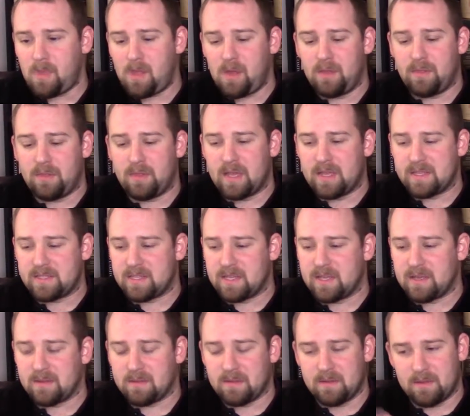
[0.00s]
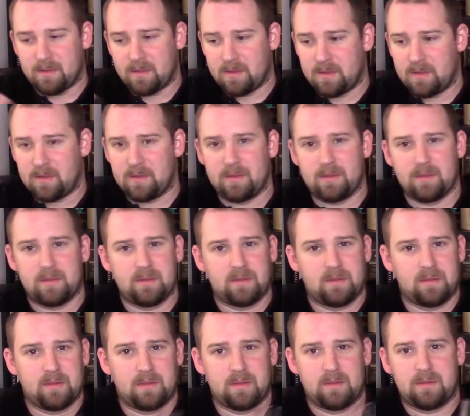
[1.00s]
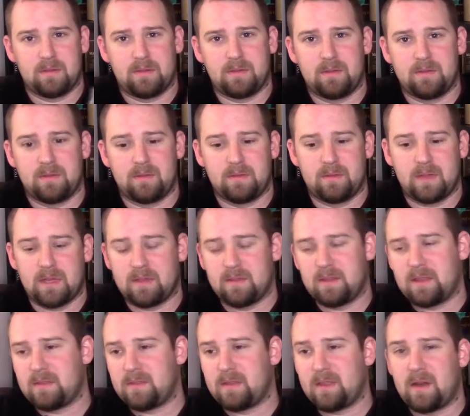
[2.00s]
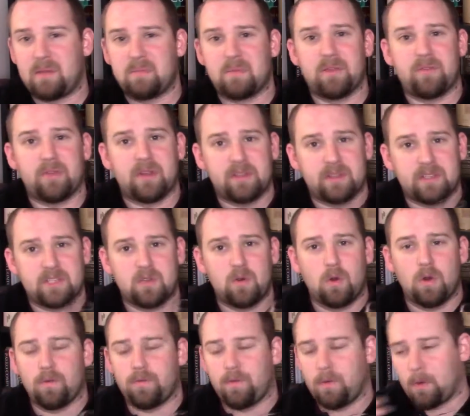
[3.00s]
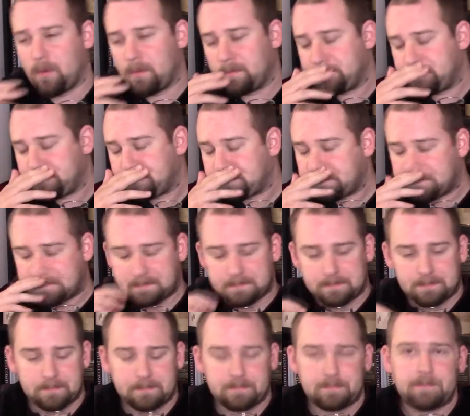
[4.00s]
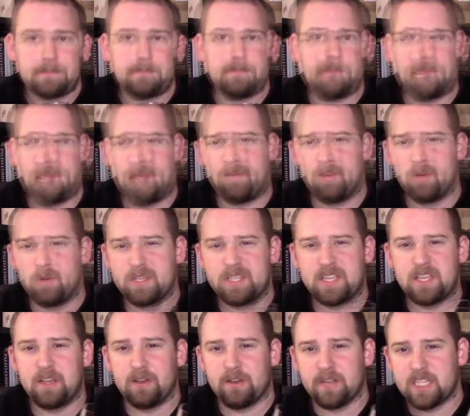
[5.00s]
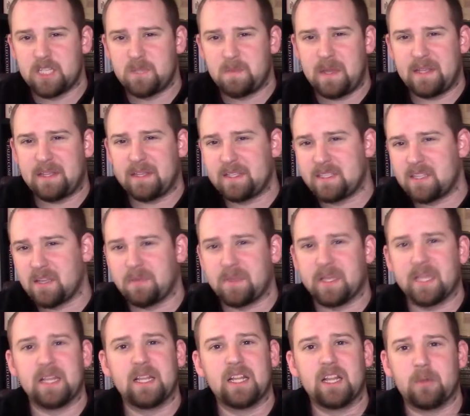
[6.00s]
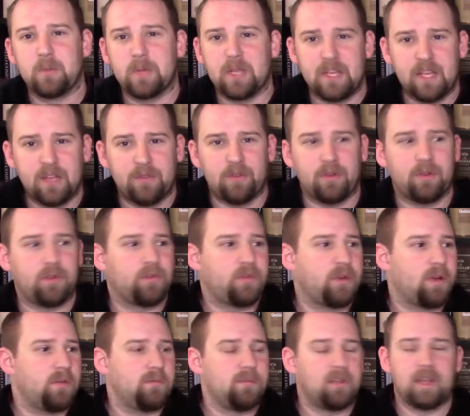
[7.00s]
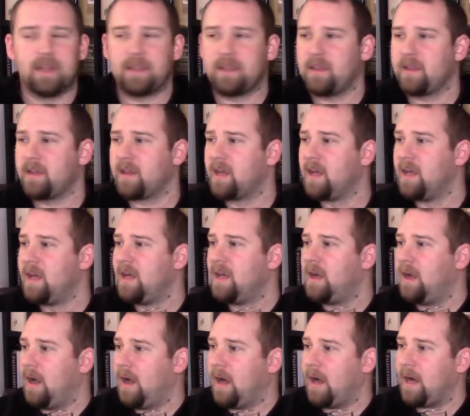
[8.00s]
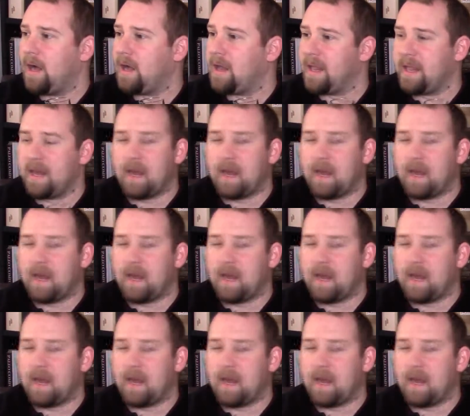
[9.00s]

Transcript: that, uh, uh that, that I'm giving it the score for. I mean, every whiskey you're expecting something a little bit different from, like a uh, in